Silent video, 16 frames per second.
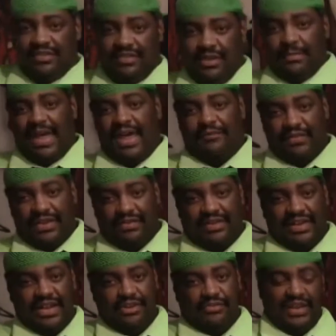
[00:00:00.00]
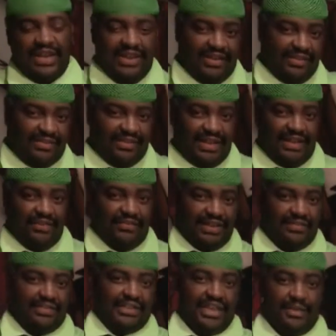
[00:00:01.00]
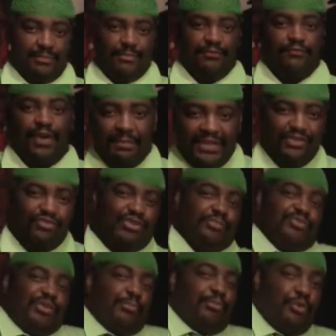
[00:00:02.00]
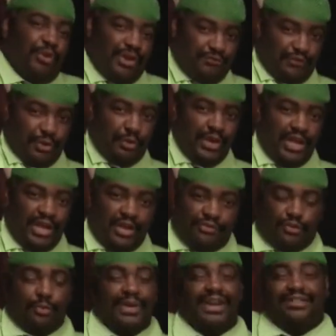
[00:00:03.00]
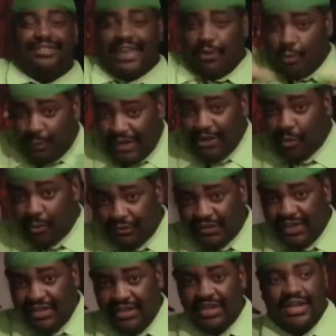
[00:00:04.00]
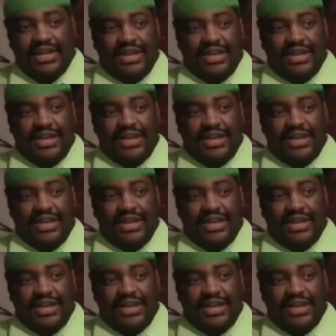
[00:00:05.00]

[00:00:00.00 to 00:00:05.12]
them having slaves and the slaves escape from the Egyptian point of view. So when they say we don't see,